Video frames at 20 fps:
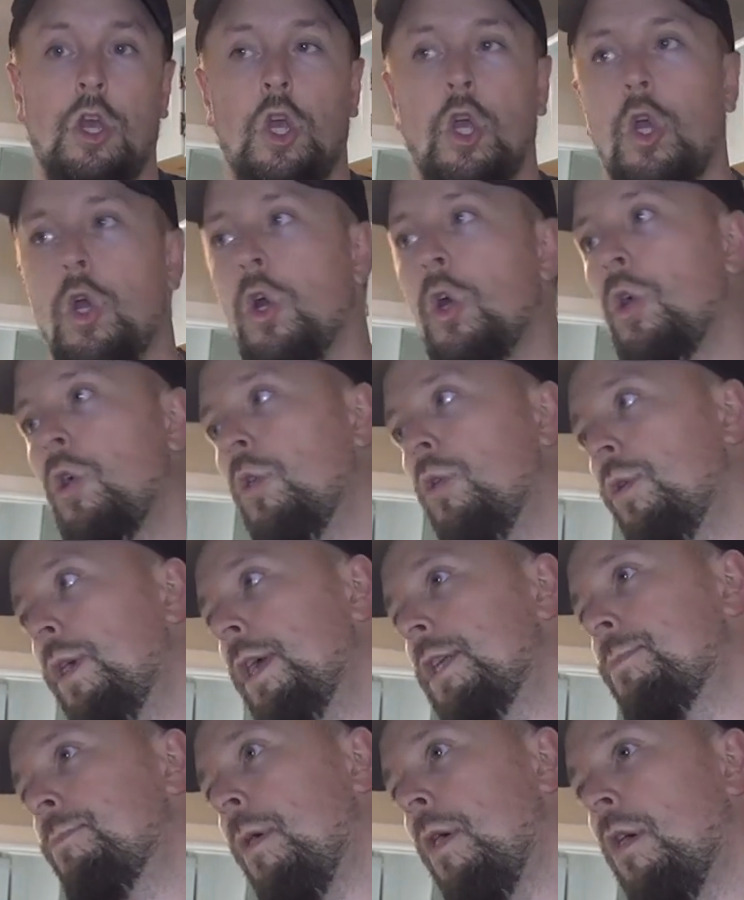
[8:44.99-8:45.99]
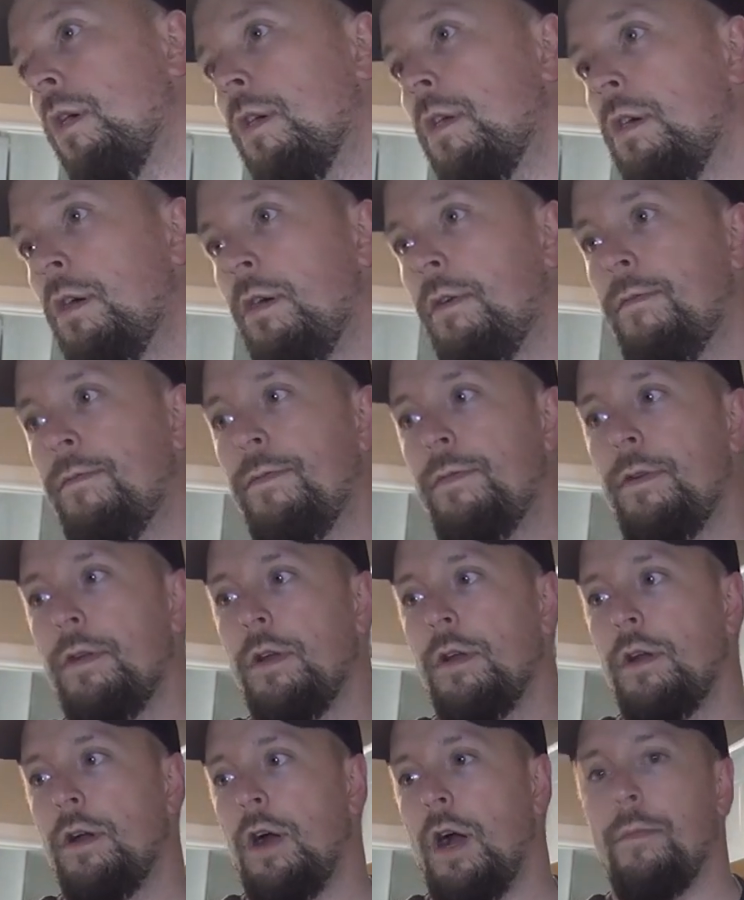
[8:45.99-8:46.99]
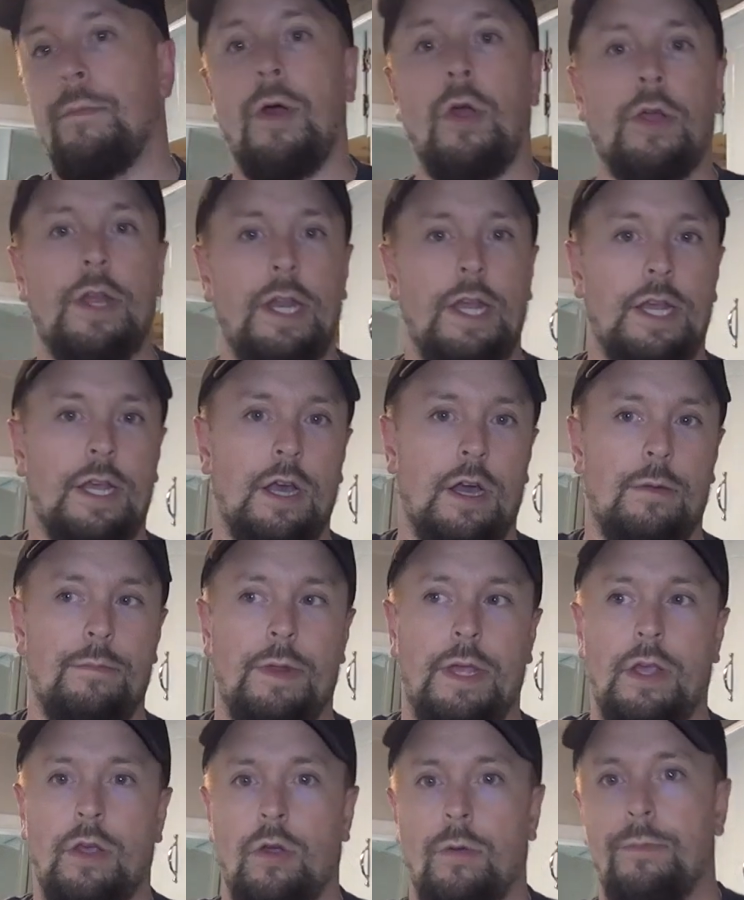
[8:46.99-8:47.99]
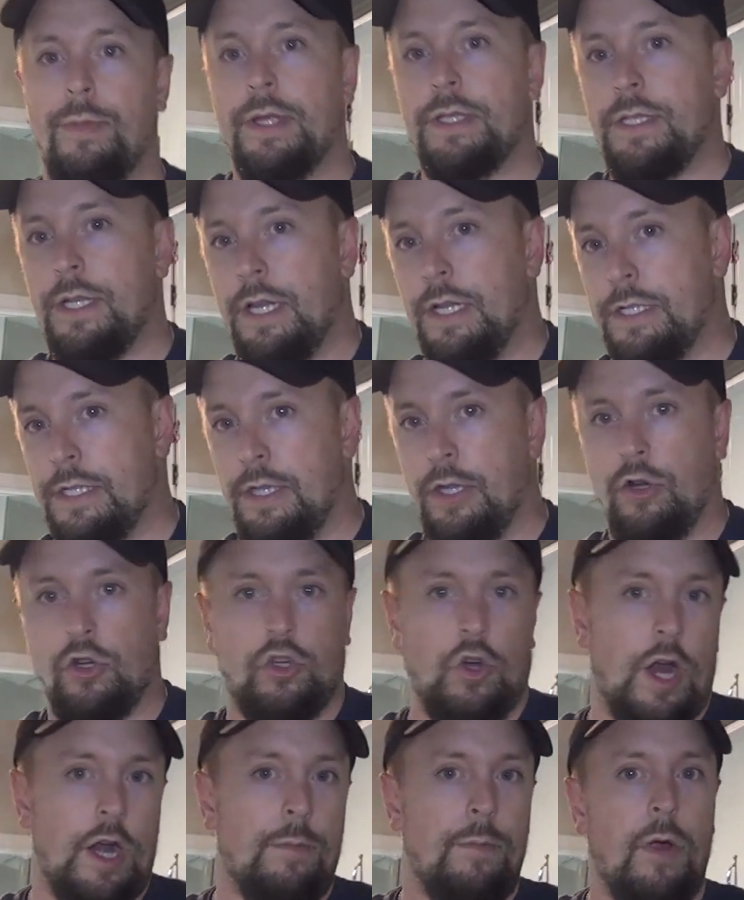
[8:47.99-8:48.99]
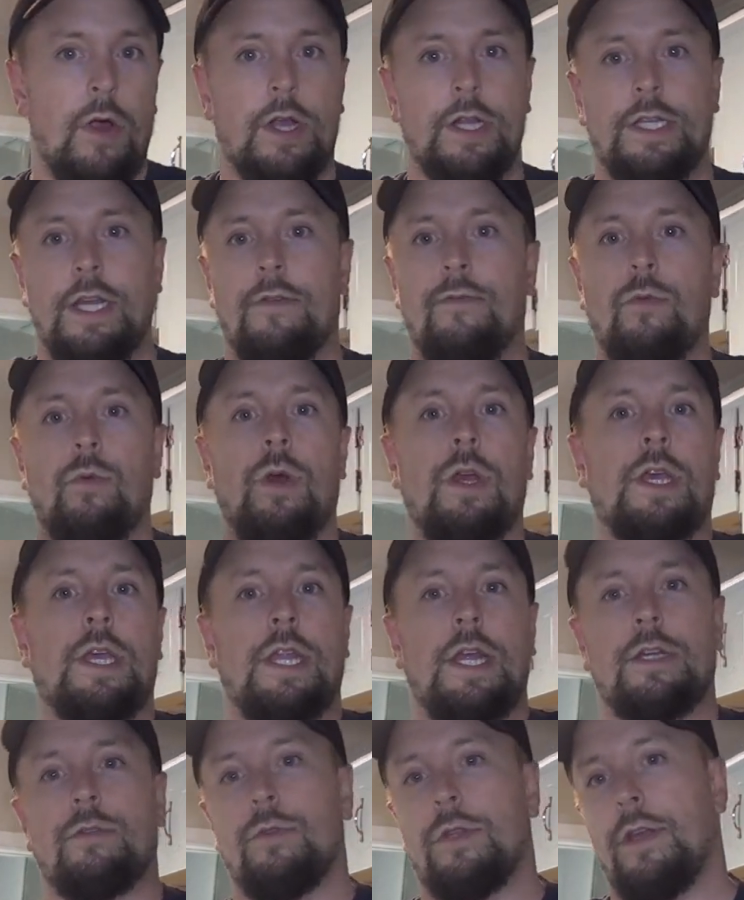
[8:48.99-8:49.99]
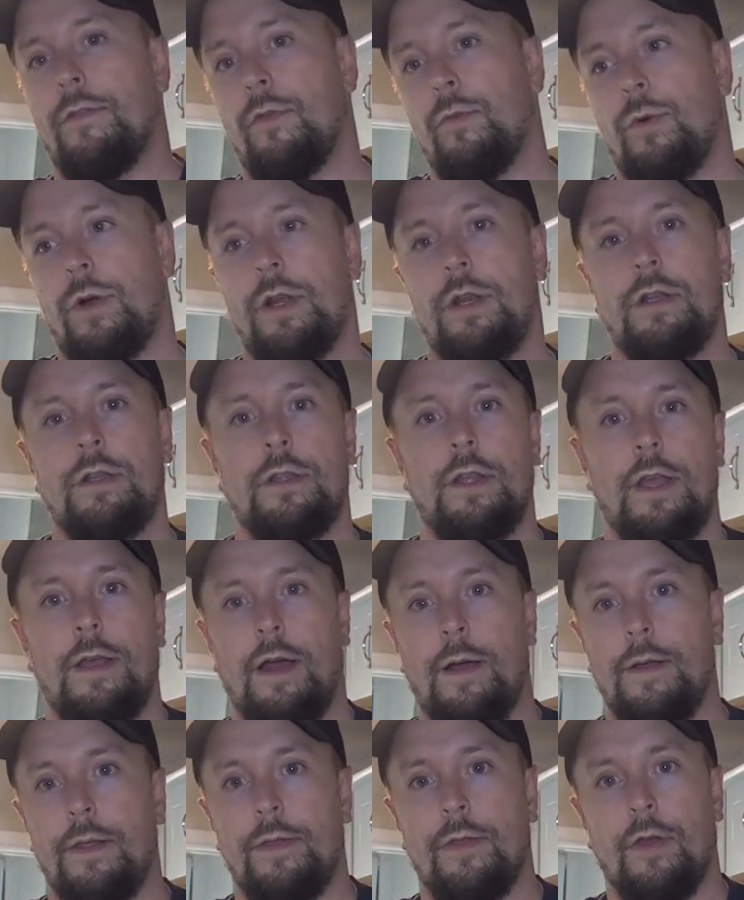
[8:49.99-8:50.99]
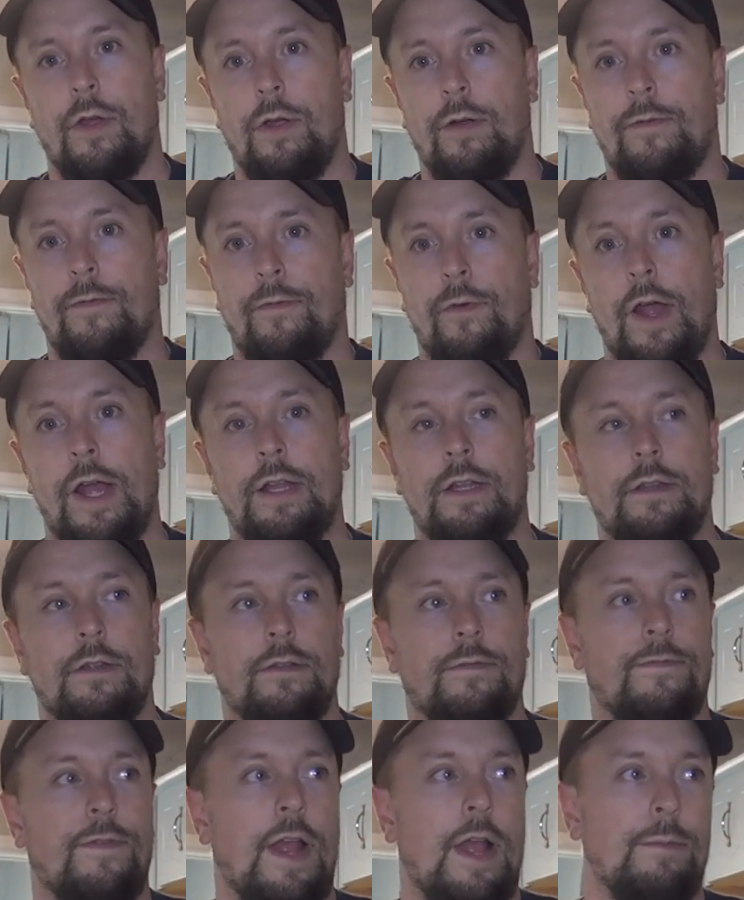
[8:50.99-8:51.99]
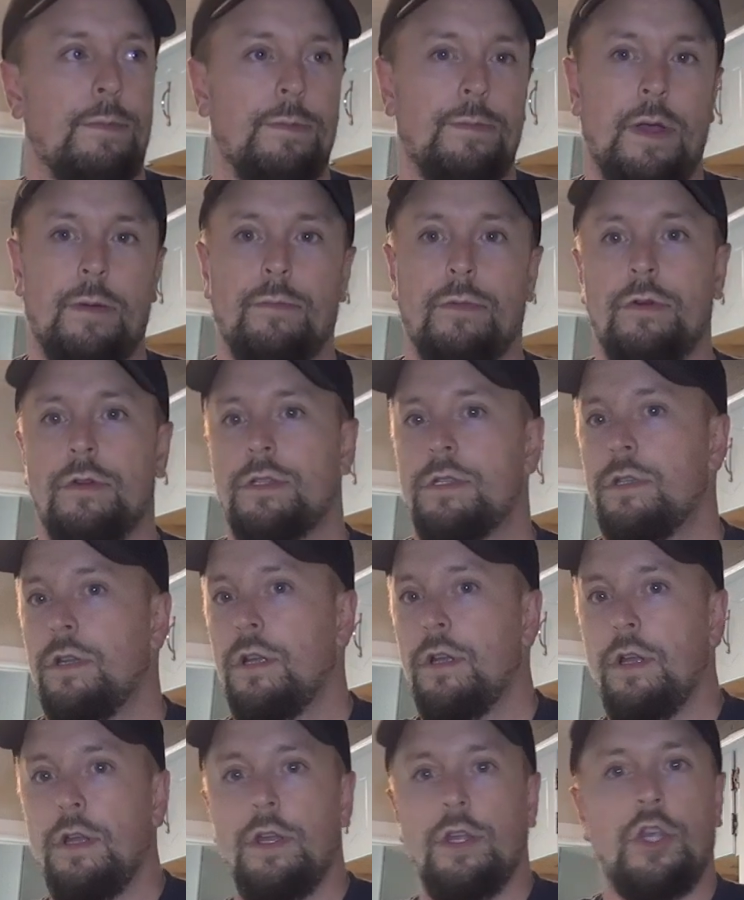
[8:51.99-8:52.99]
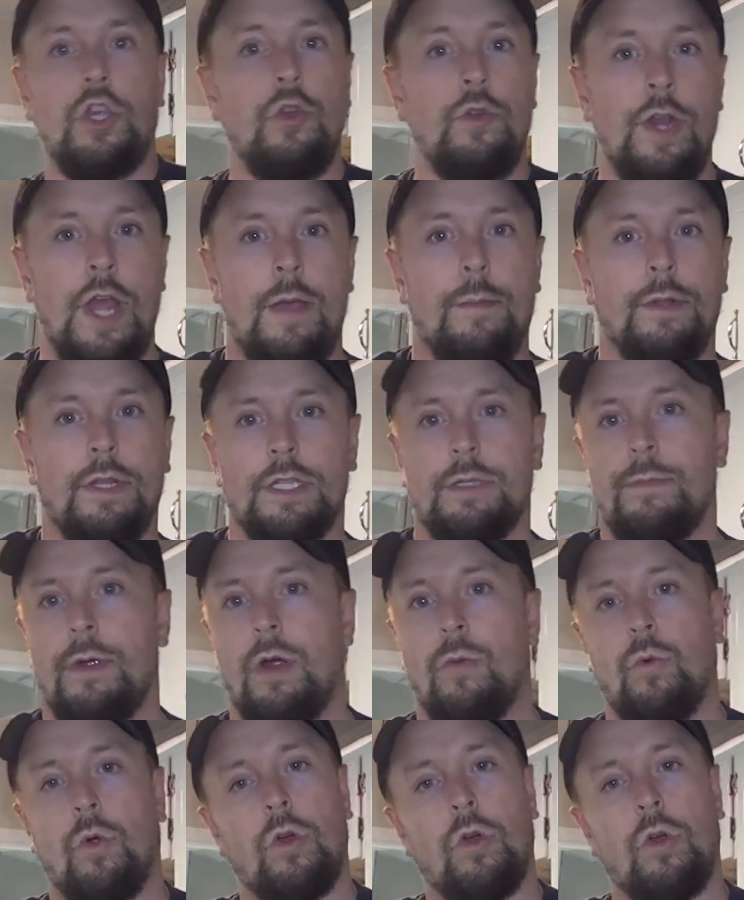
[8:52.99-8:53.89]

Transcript: who is part of a marketing company or business and they're trying to market to everyone, connect with everyone, their friend, their family members, you name it, doesn't matter.